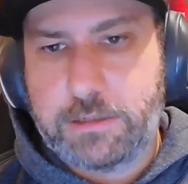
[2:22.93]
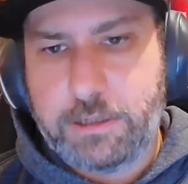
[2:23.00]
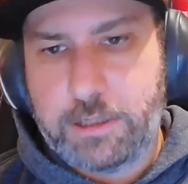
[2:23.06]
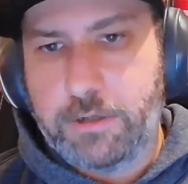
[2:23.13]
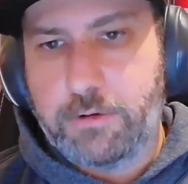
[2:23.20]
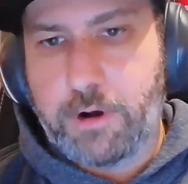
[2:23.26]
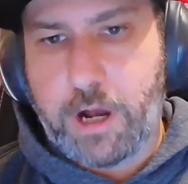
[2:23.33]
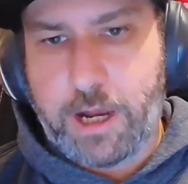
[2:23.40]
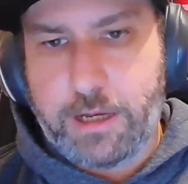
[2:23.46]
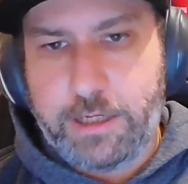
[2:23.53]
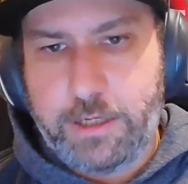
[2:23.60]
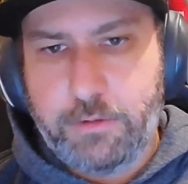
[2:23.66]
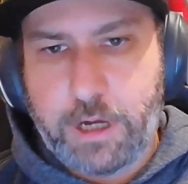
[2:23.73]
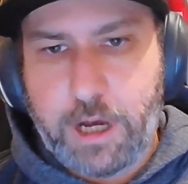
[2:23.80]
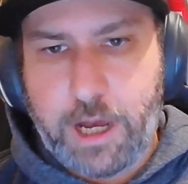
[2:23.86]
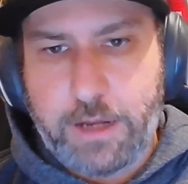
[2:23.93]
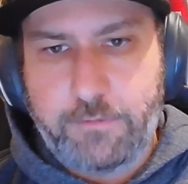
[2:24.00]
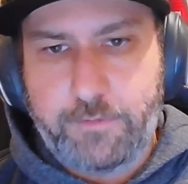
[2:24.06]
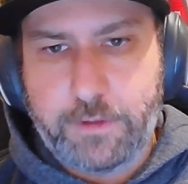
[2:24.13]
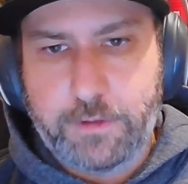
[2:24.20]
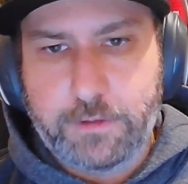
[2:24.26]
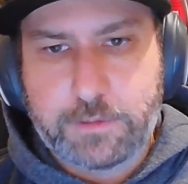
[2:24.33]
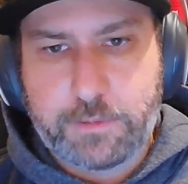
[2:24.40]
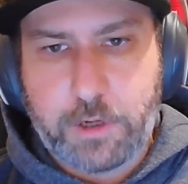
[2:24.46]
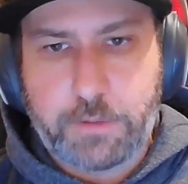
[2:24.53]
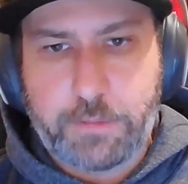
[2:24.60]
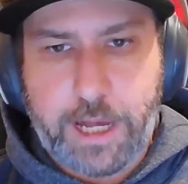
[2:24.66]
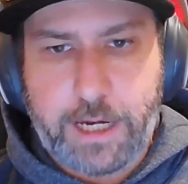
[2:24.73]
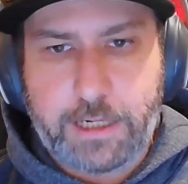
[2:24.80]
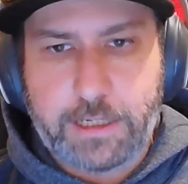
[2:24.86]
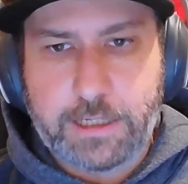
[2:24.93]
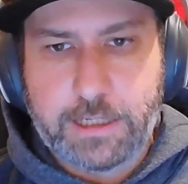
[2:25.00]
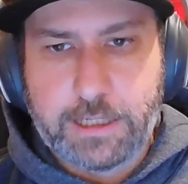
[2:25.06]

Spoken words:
You and I and Phil spoke about it